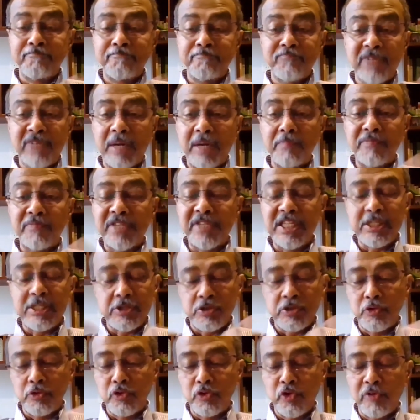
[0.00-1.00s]
companies
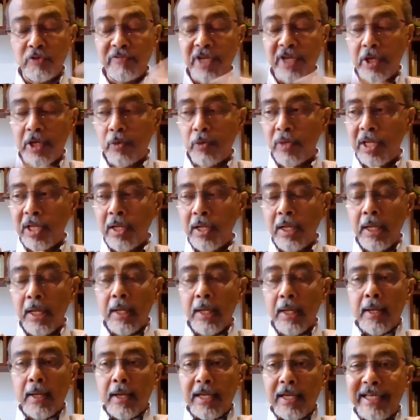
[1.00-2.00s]
very well,
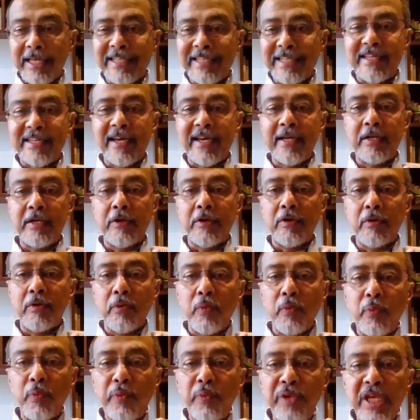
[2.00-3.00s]
he said,
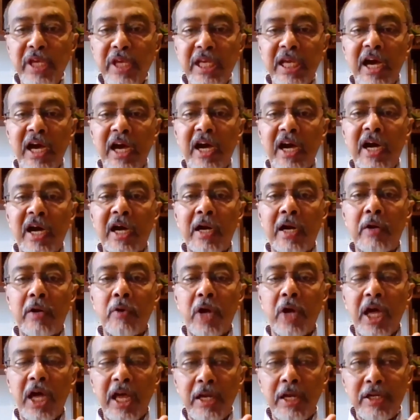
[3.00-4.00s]
we are
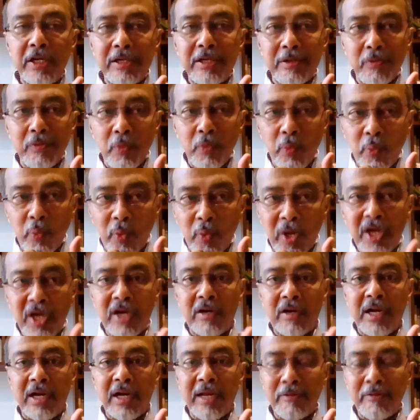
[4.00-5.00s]
and
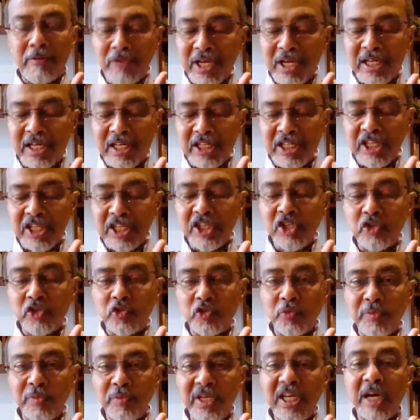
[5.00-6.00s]
we continue to
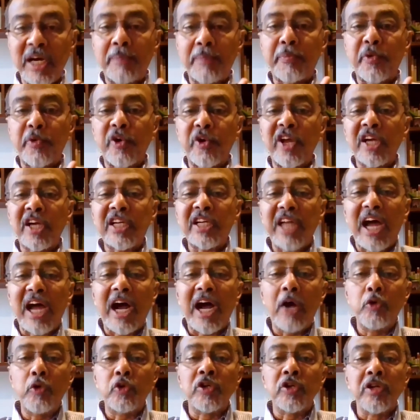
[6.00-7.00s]
be a product
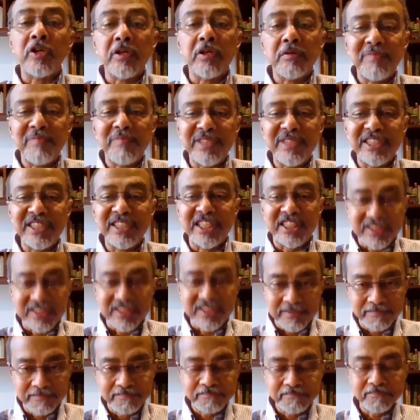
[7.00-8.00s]
out business.
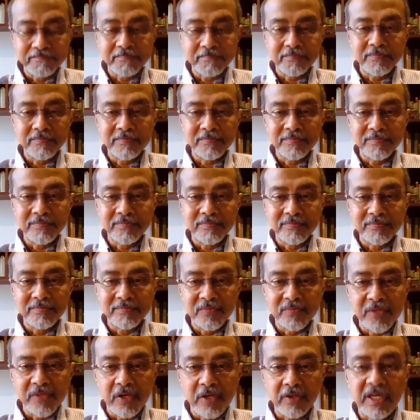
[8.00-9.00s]

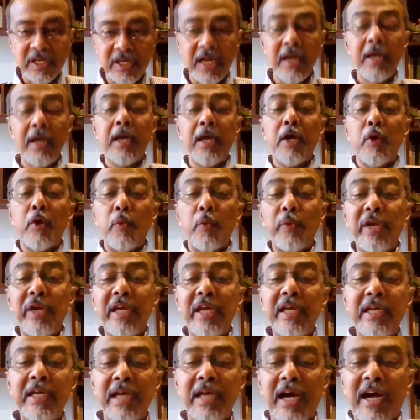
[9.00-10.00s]
Okay,
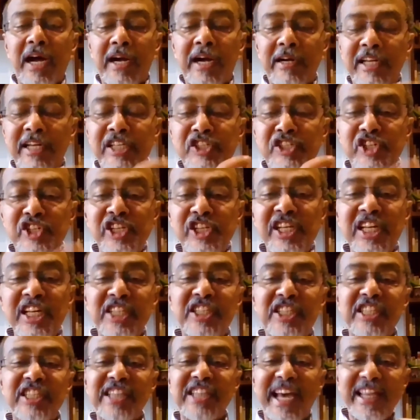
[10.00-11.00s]
our engineers
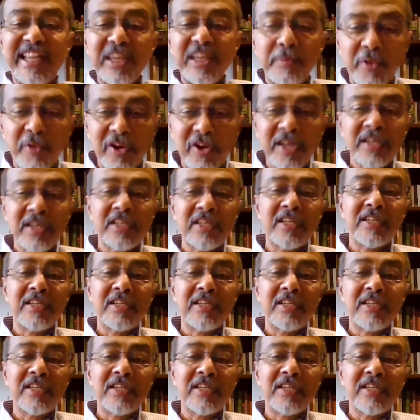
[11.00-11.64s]
design the product,